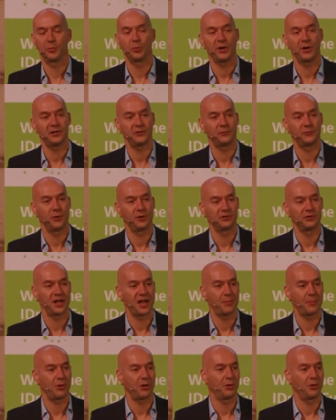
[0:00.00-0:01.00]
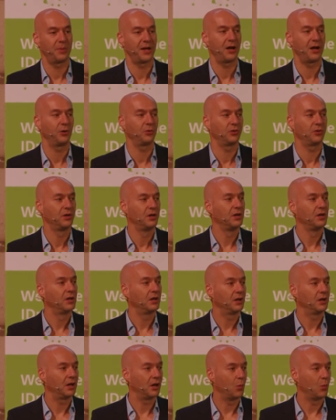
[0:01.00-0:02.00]
press, for example, about
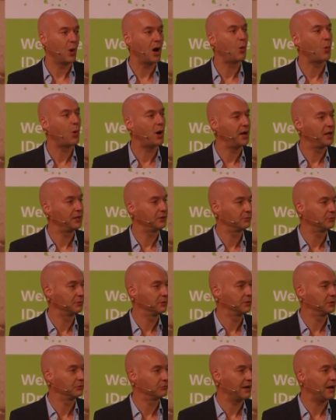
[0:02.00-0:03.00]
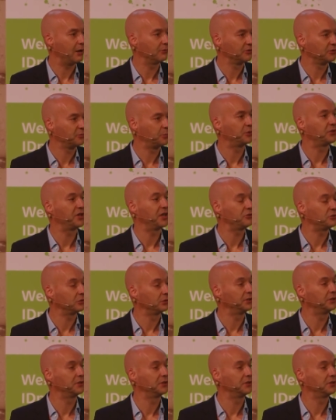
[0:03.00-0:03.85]
Huawei routers potentially